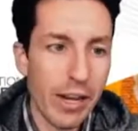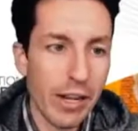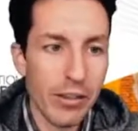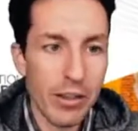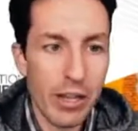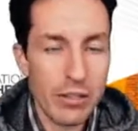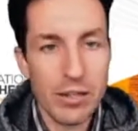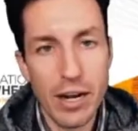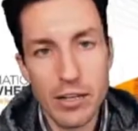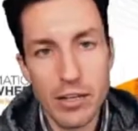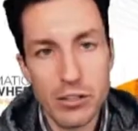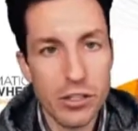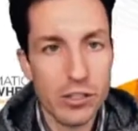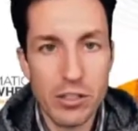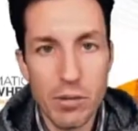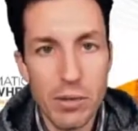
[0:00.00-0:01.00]
And that's not
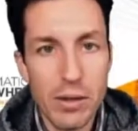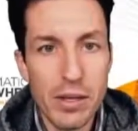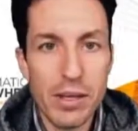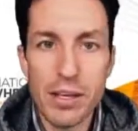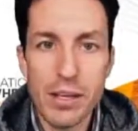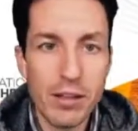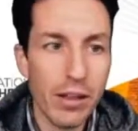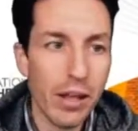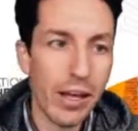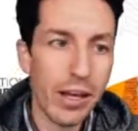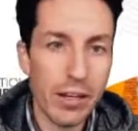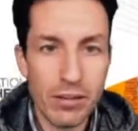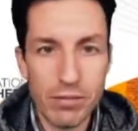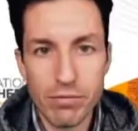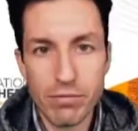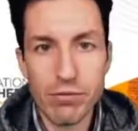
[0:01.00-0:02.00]
just to be like
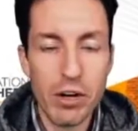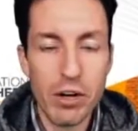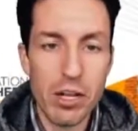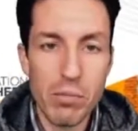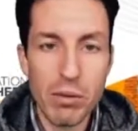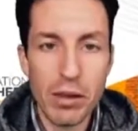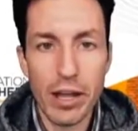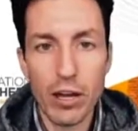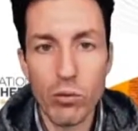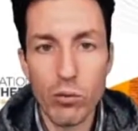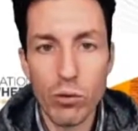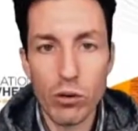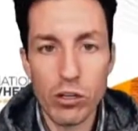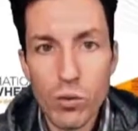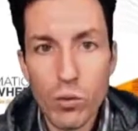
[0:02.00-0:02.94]
funny play on words.